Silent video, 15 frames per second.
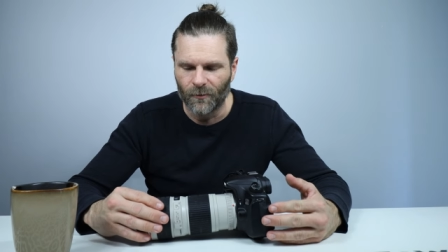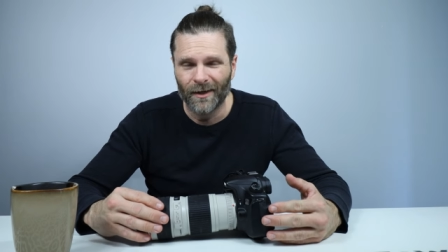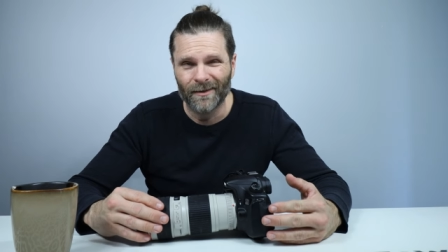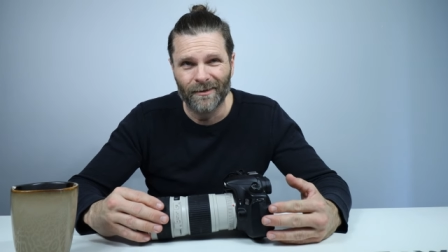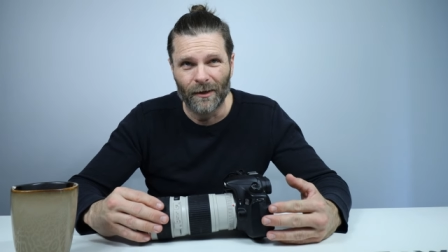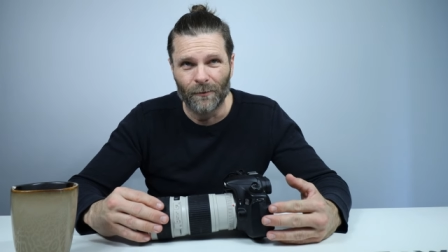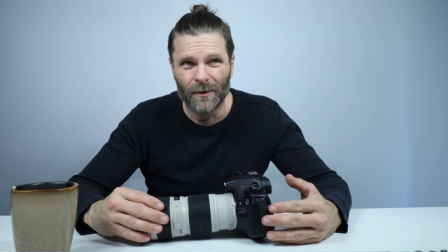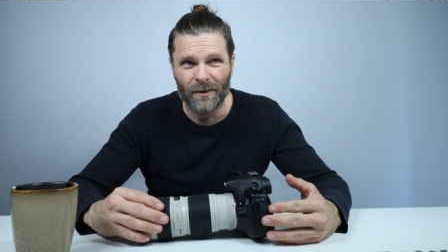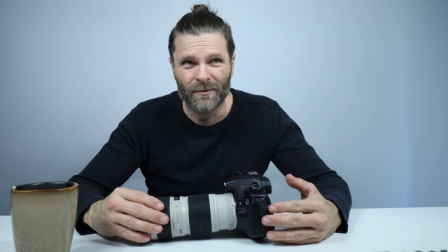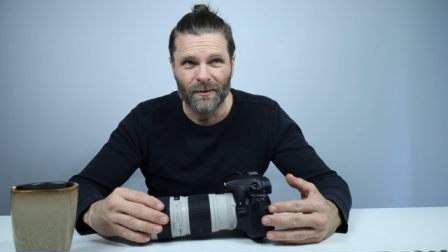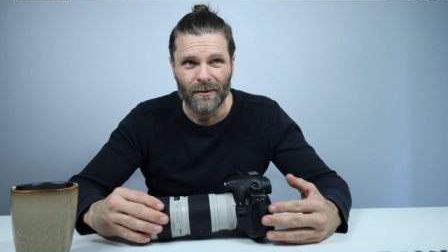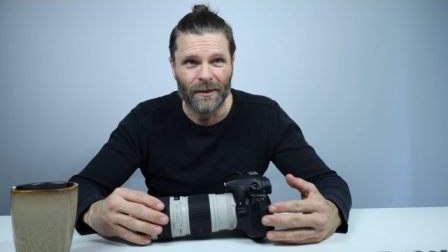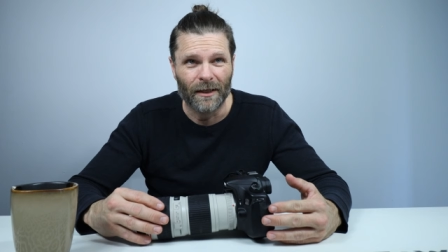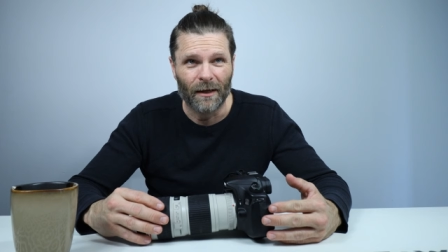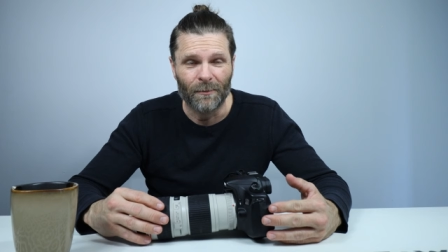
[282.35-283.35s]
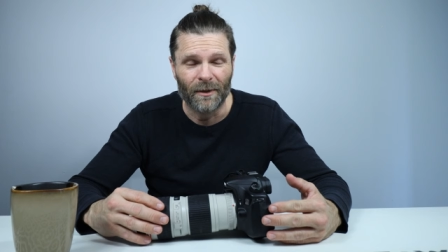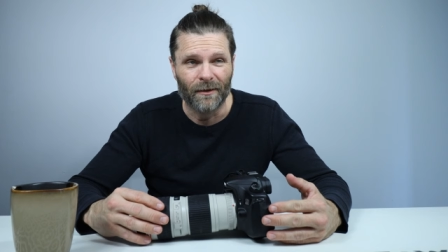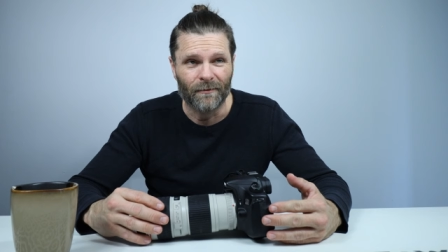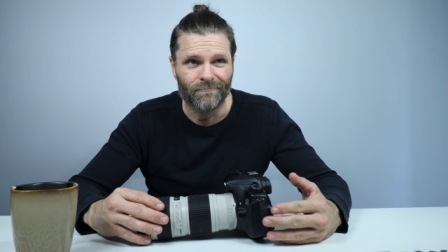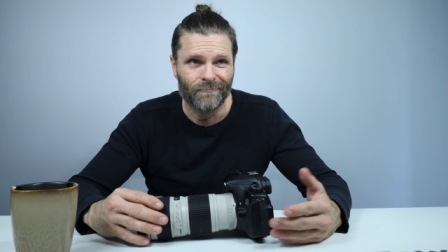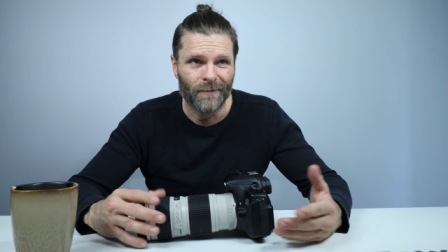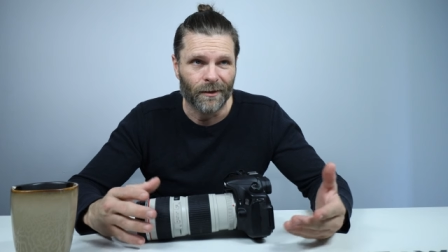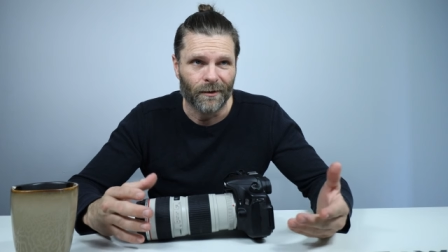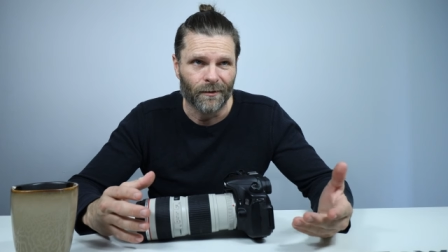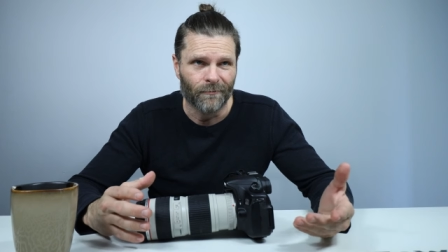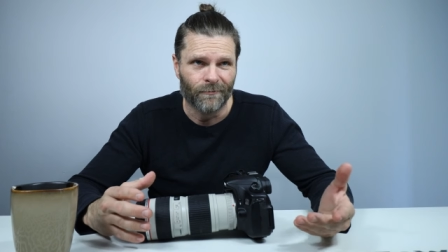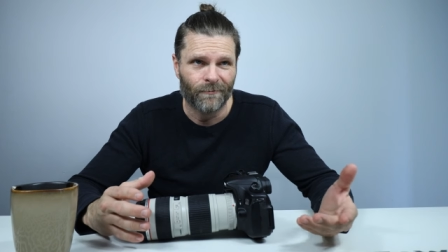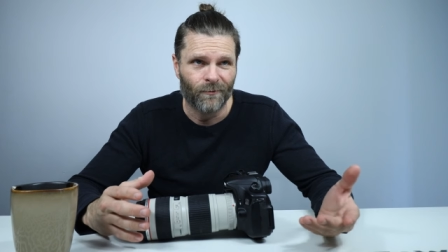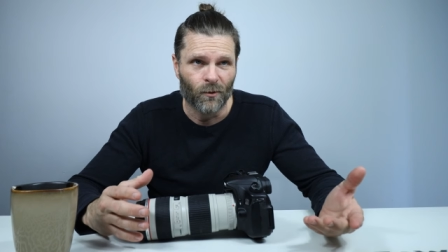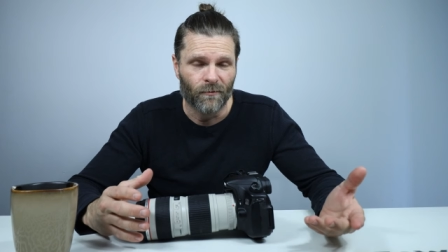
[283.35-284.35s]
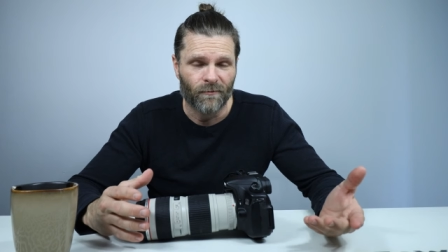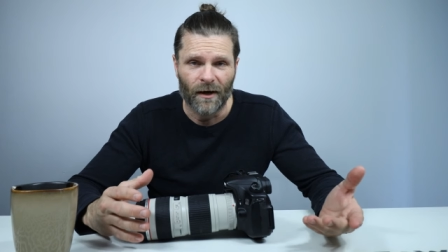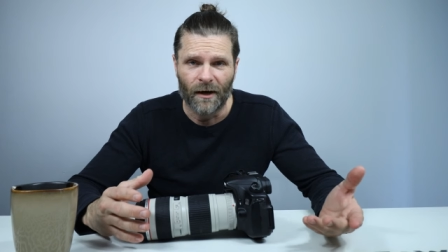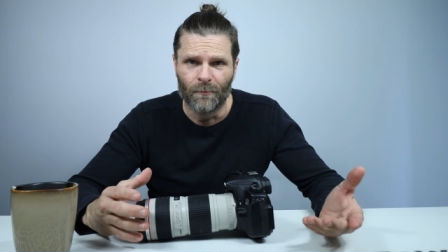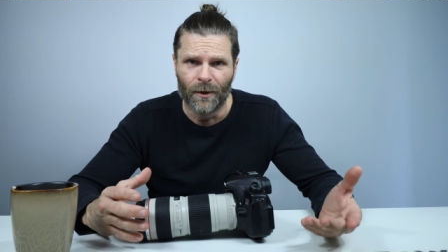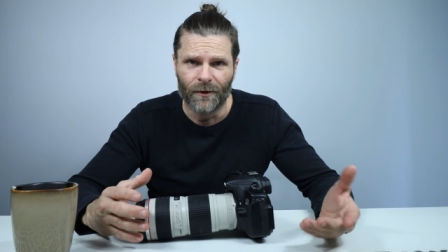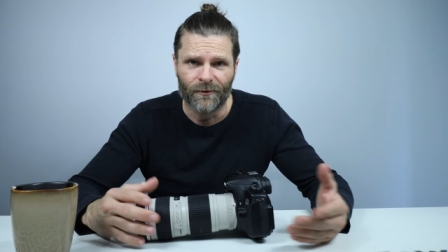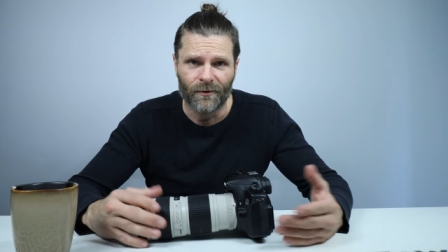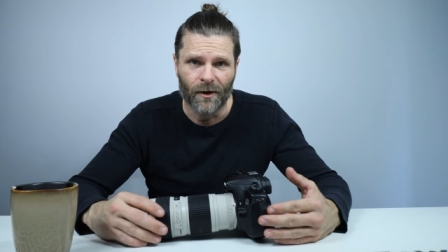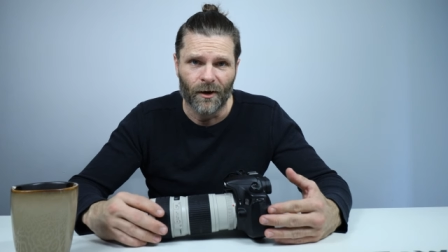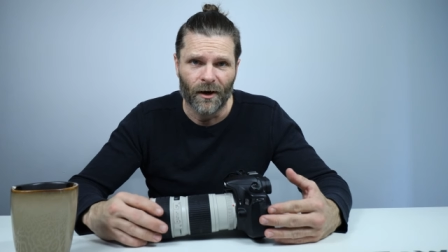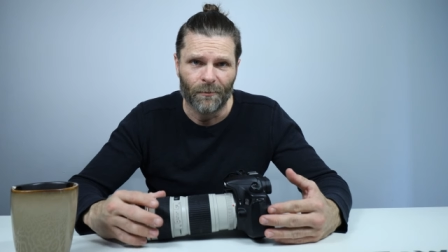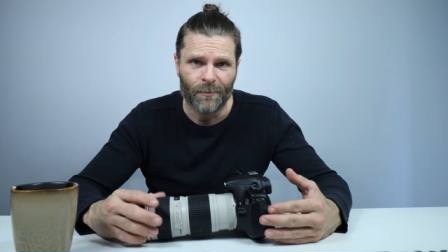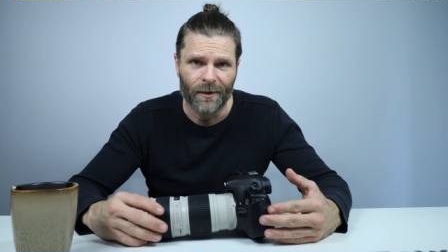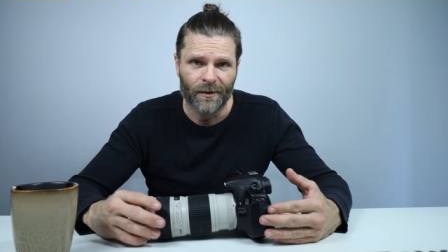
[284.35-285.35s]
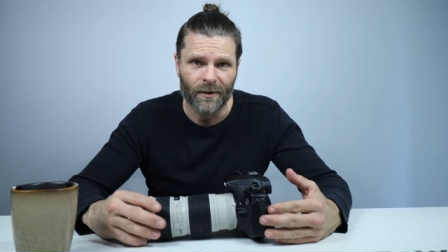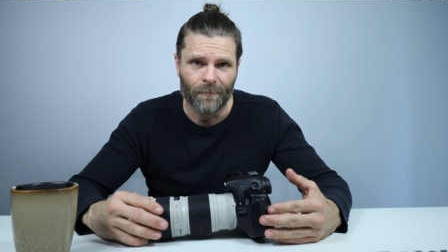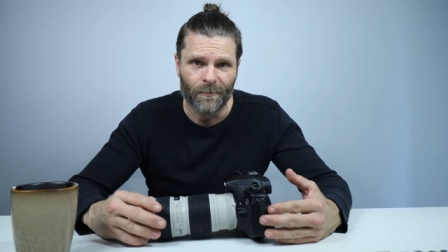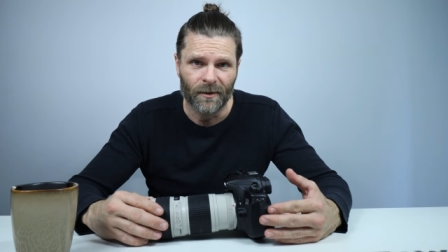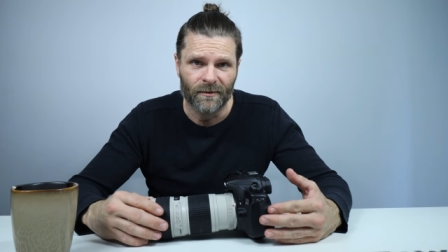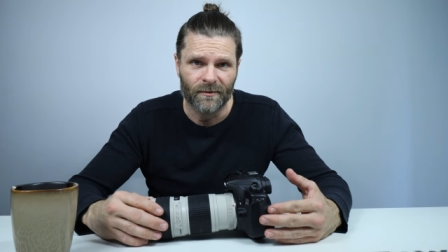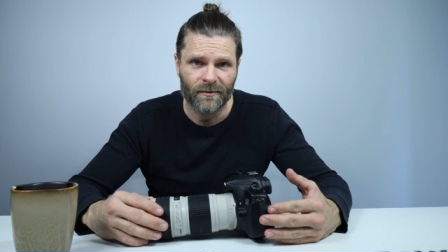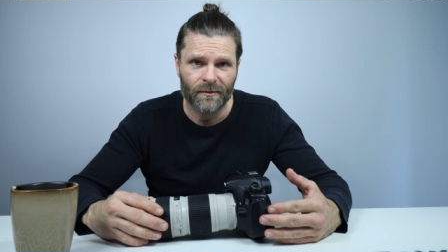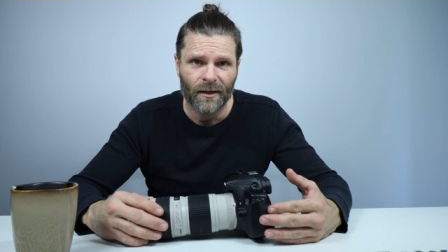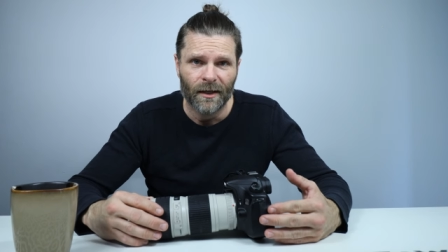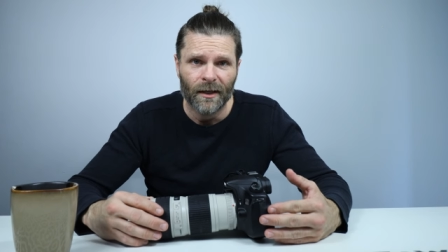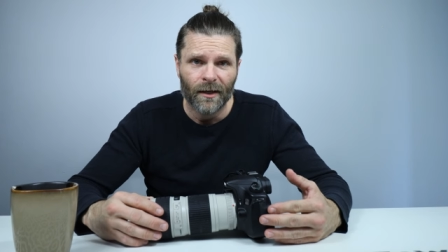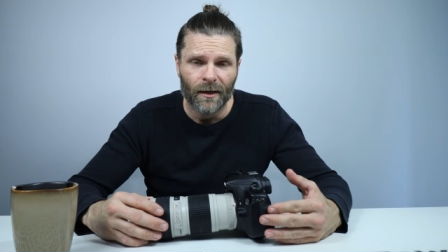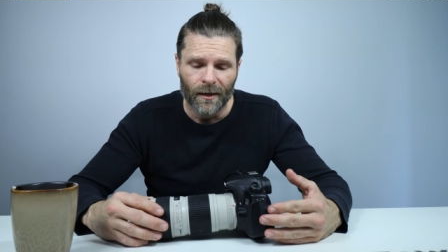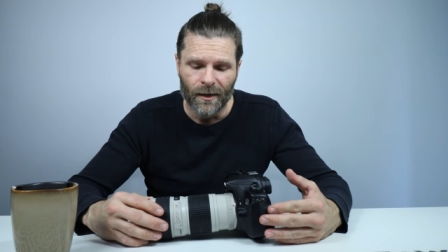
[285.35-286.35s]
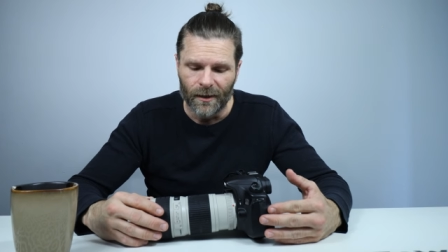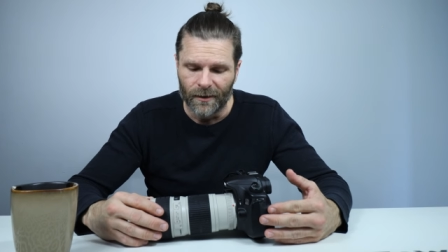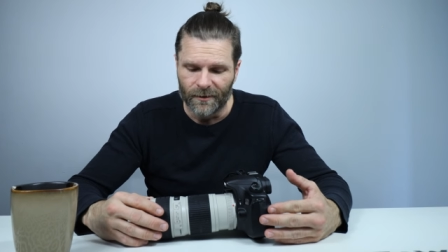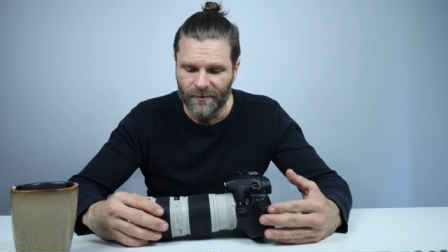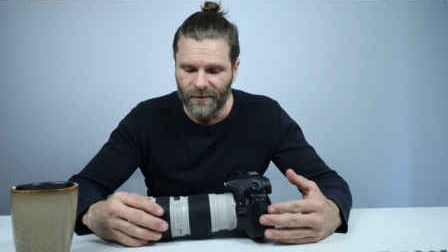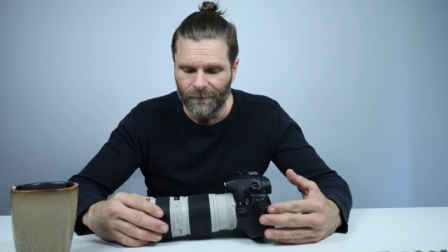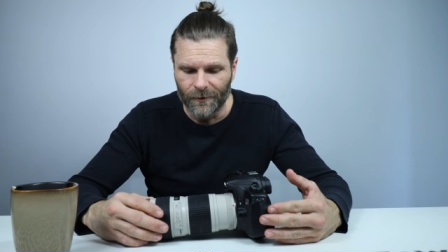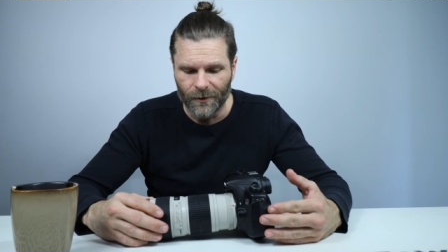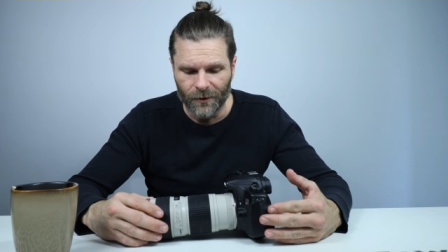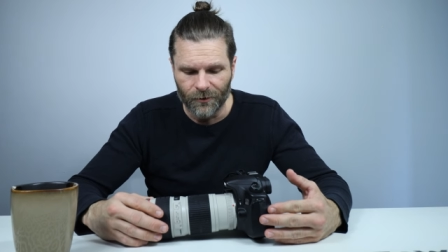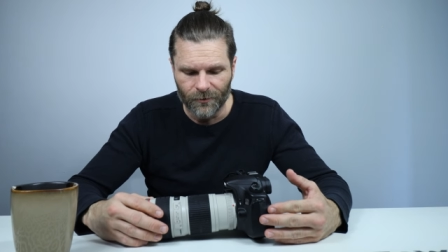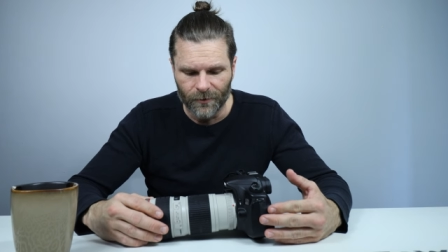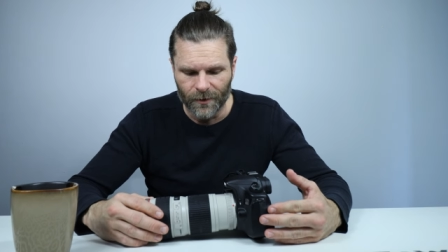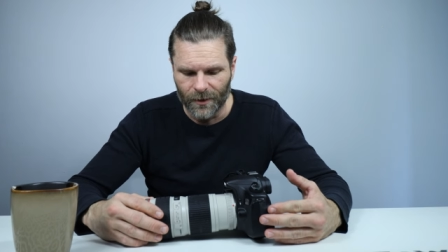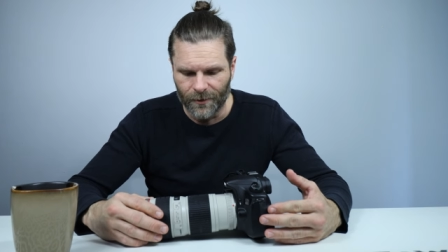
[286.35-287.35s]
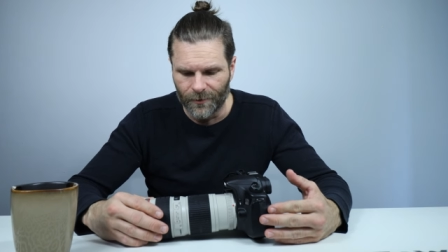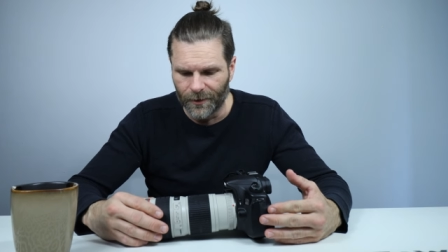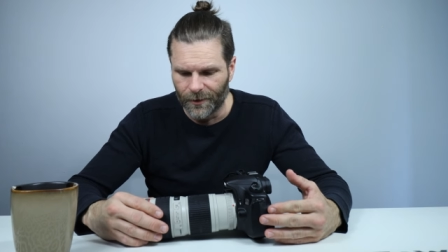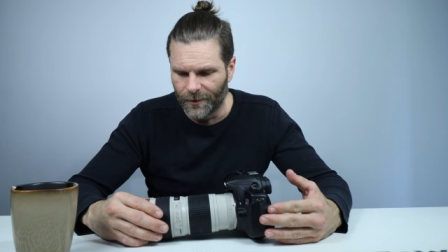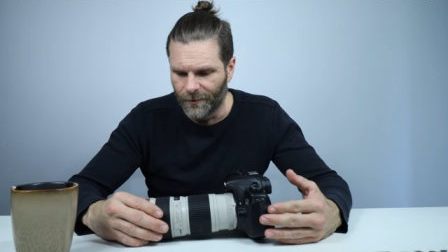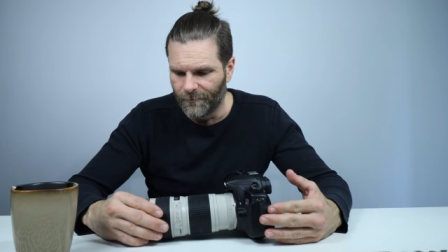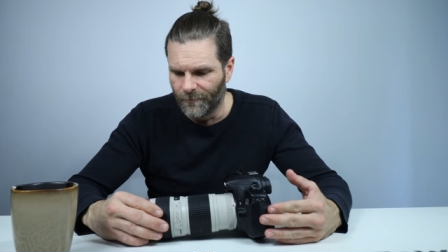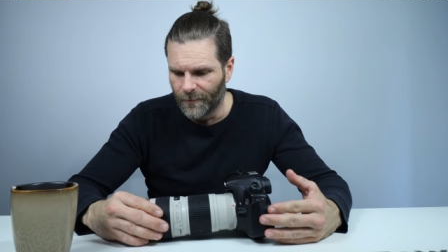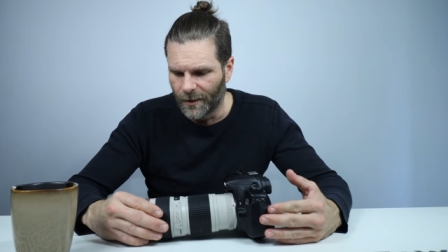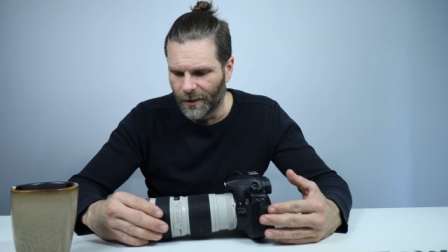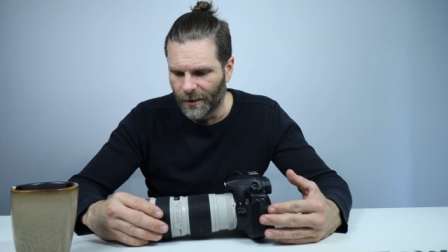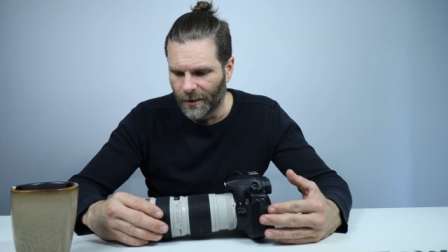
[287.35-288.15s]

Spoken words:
When I say recently, I mean, you know, 4 or 5 months ago, I picked up this 70-200.